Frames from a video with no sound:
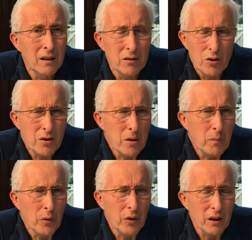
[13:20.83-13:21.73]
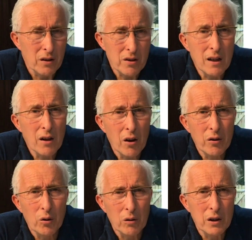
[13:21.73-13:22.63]
Just simple things. See how
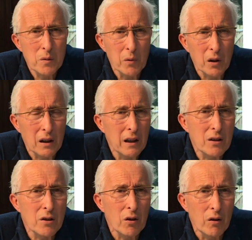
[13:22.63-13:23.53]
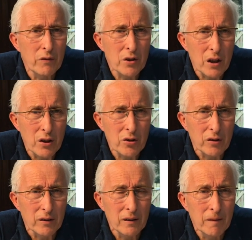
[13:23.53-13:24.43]
the Holy Spirit leads the
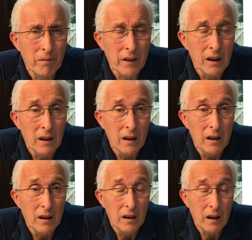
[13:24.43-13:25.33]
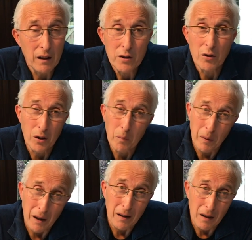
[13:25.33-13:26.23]
conversation. And it's not a
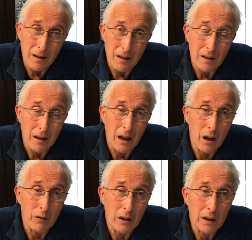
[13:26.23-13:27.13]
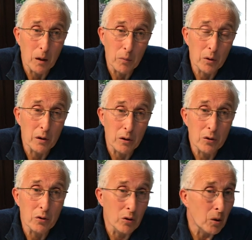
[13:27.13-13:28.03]
bad idea to have a little booklet or
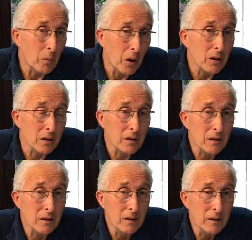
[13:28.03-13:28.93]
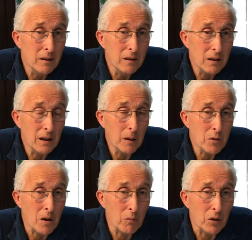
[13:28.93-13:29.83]
two in your pocket, to keep
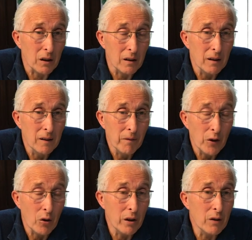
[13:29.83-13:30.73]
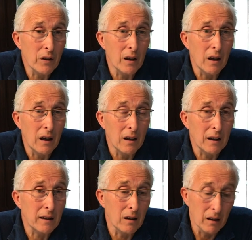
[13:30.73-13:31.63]
something, or even a, a
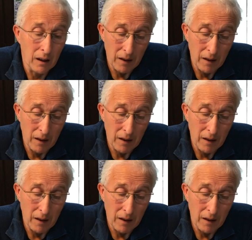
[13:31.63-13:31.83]
little